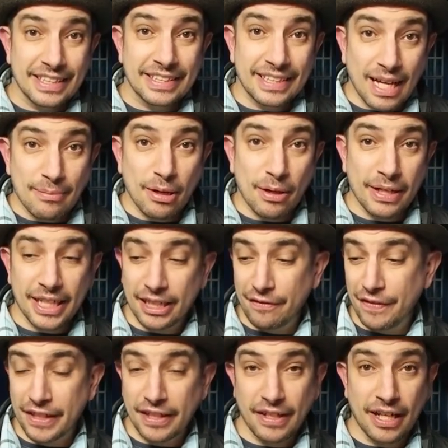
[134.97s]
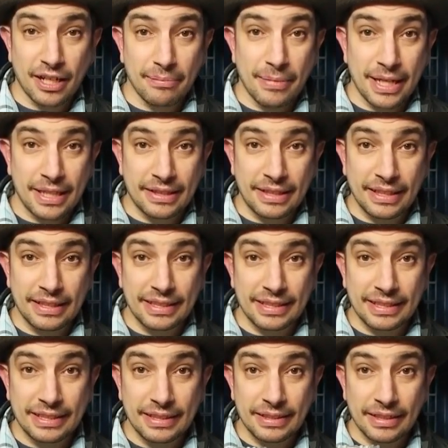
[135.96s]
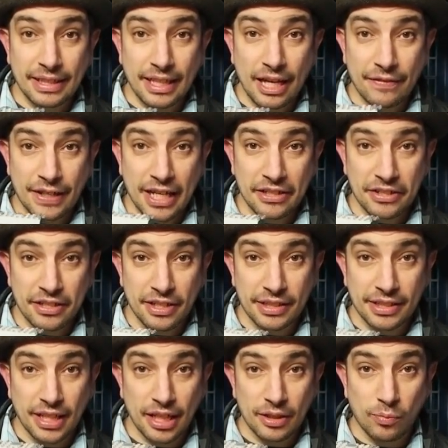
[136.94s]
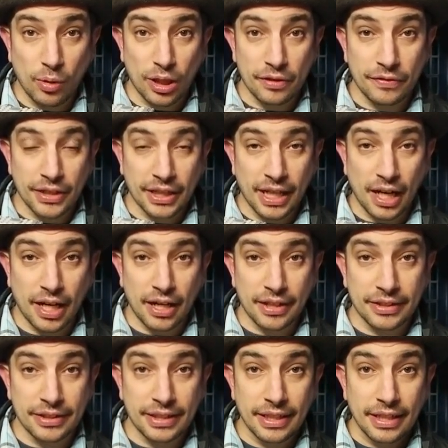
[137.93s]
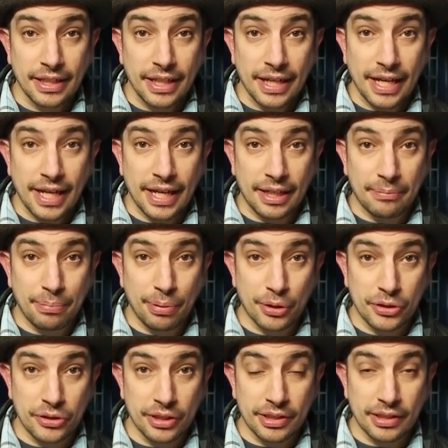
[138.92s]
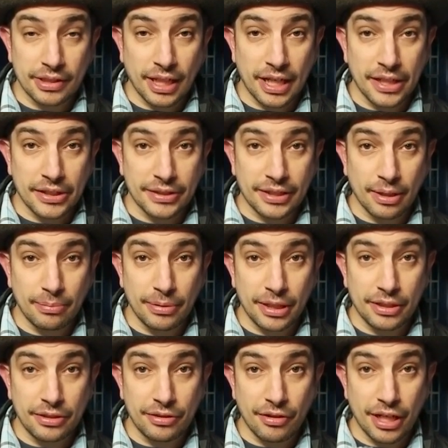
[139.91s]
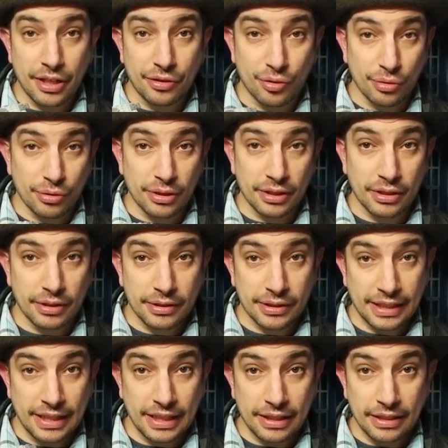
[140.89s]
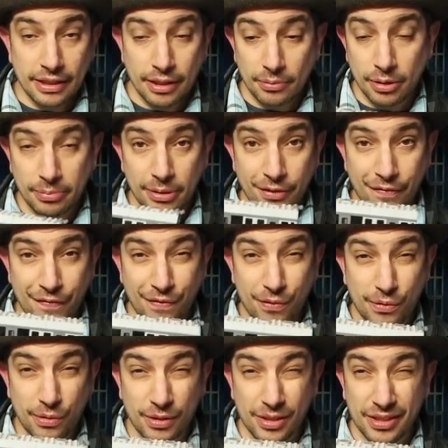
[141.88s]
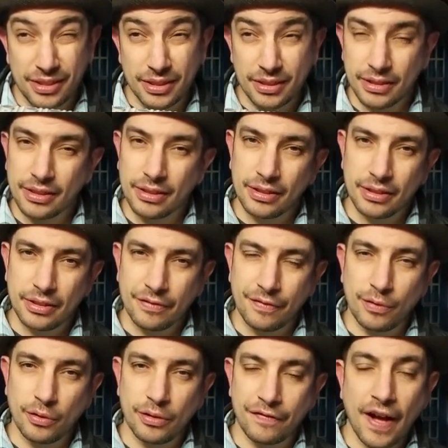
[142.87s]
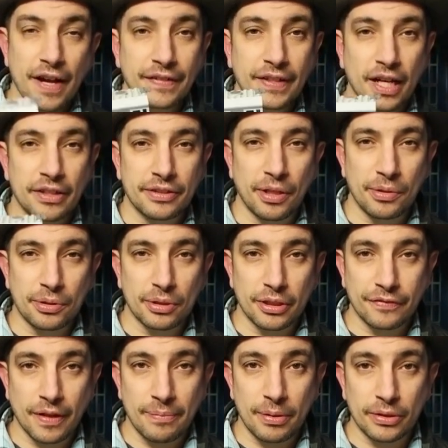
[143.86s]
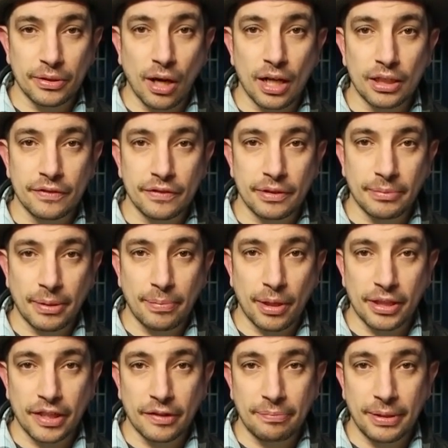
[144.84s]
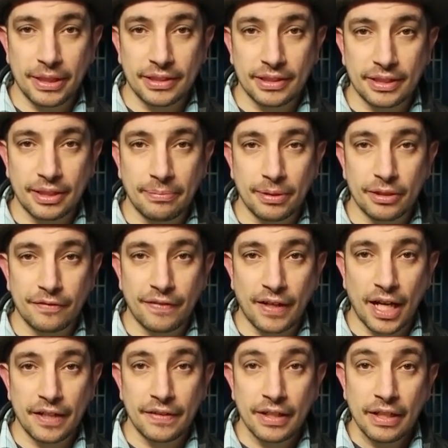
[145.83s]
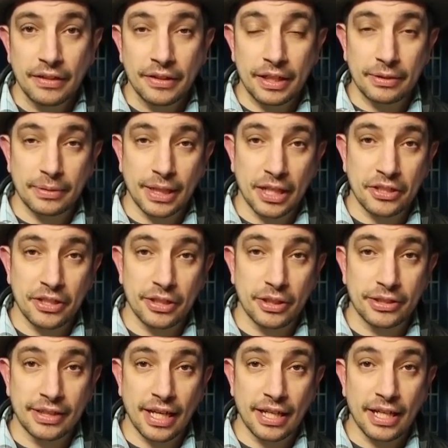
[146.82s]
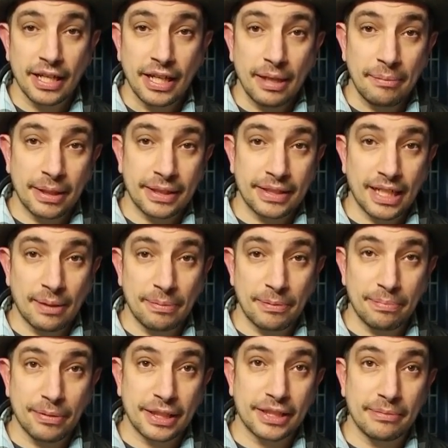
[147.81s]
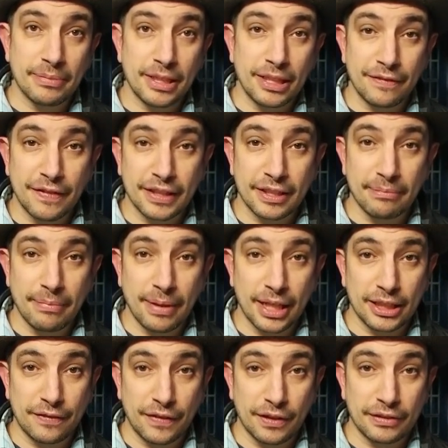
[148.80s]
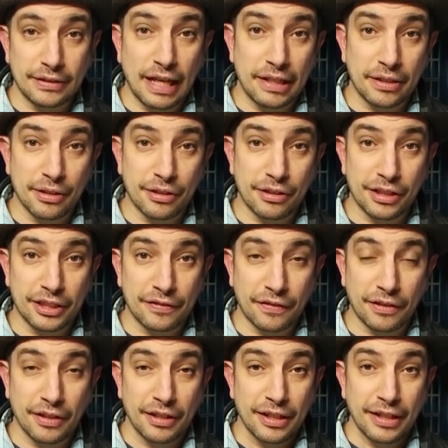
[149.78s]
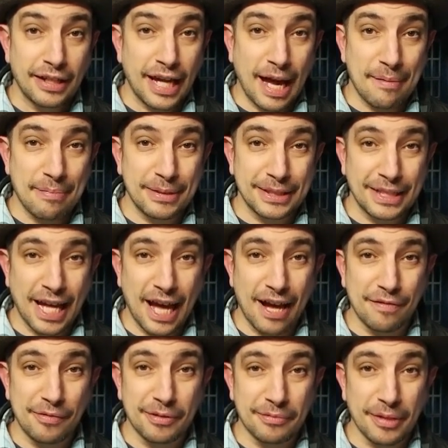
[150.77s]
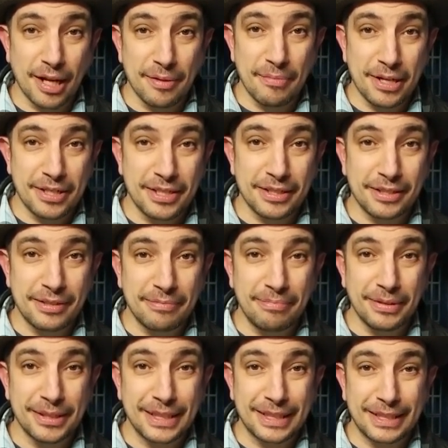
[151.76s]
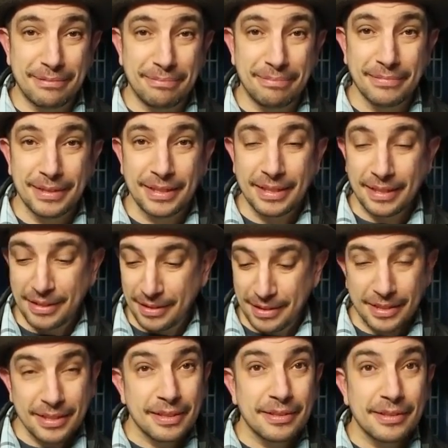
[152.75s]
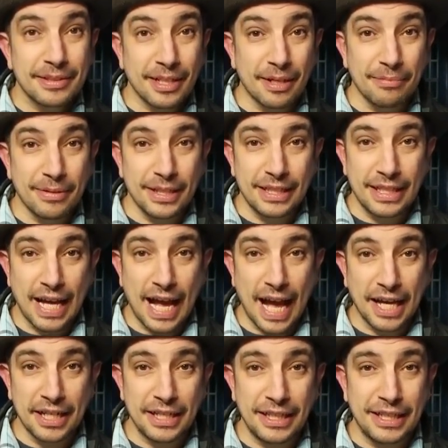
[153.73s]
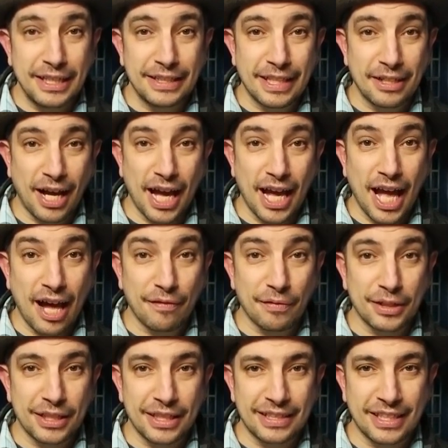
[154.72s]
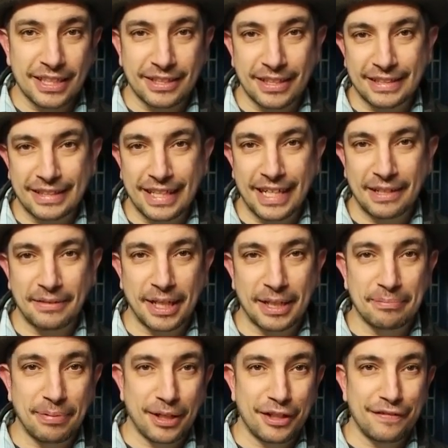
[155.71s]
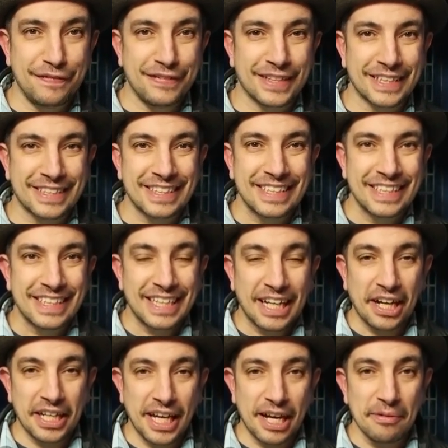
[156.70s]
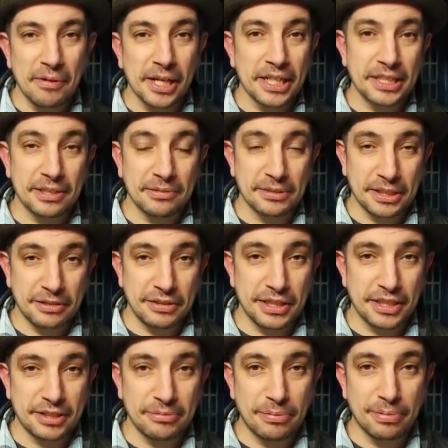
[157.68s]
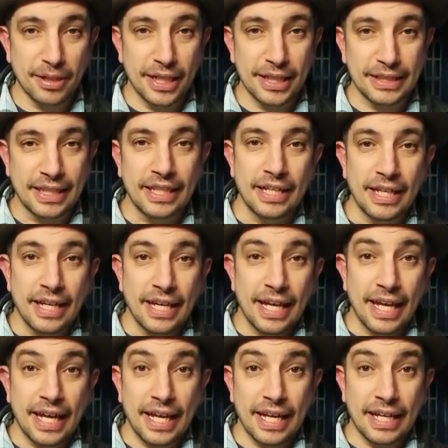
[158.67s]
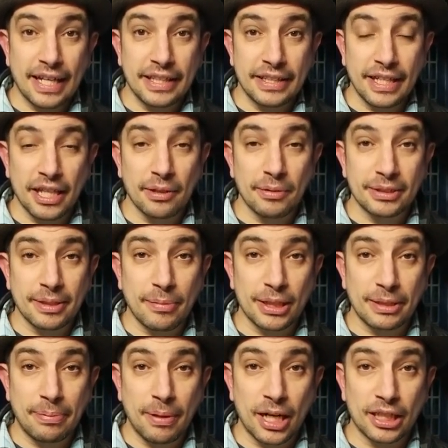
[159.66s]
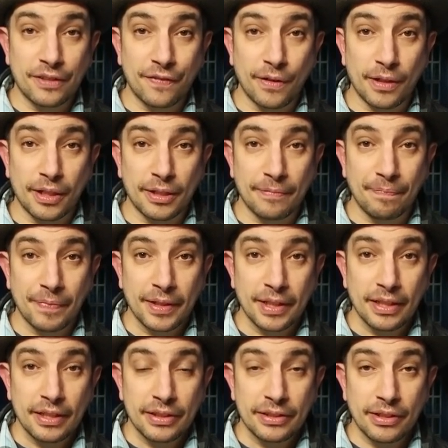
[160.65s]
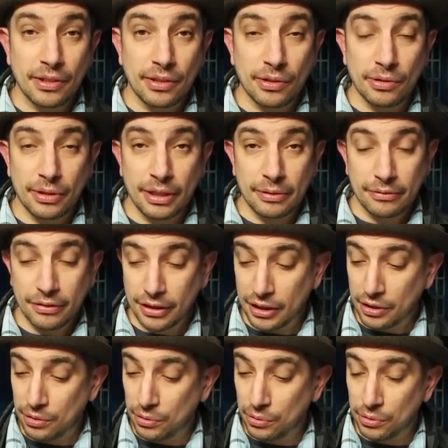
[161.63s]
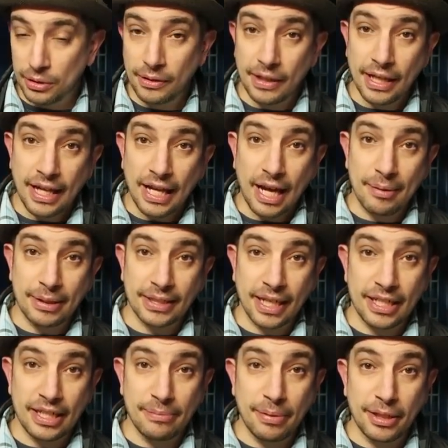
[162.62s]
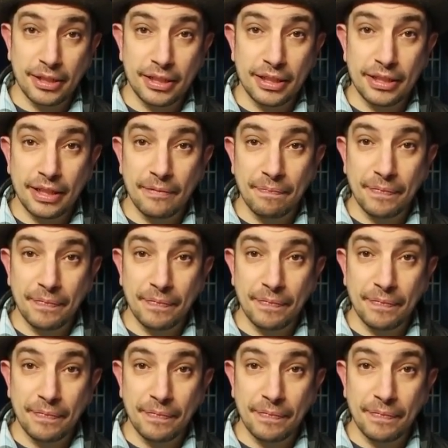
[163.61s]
Somehow I gotta figure out how to make this have an engine inside one of the cars and push this entire subway train through the city. There will be four, four, five cars total if I build all of them. I bought enough pieces to build five. This was actually the set. Picked it up at Bricks and Minifigs in Mansfield. Thank you, Chris, for happening to have one when I mentioned building the subway. He had, he said, I have one of these sets on sale. I'm like, perfect. I'll get one because it was a reasonable price. And the other ones I bought the parts for. So it really cool. I'm excited about it.